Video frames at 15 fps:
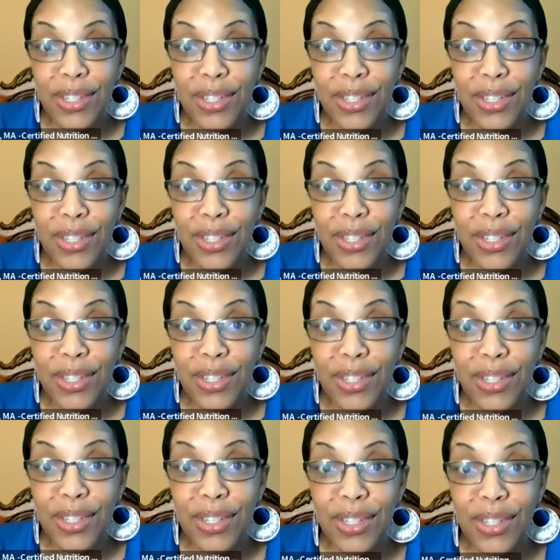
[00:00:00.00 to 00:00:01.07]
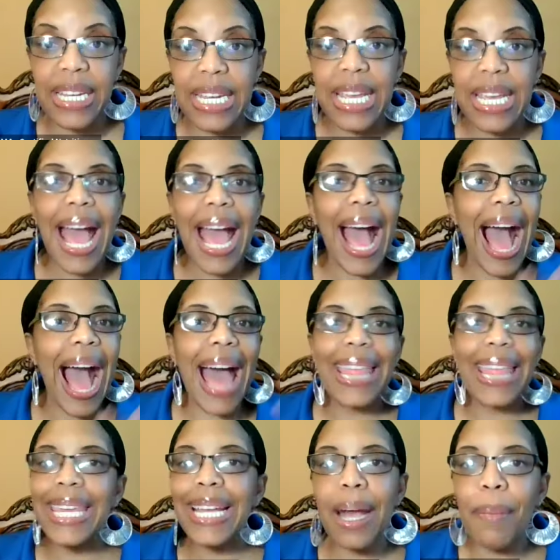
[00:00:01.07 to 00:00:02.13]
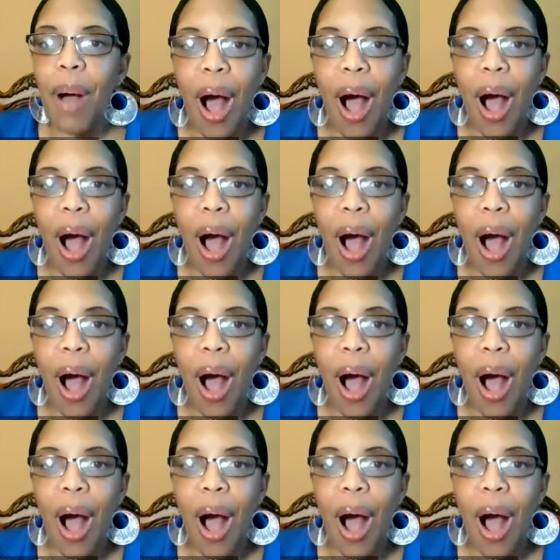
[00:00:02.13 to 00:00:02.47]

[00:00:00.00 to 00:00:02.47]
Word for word: I think I'm off with my numbers, guys.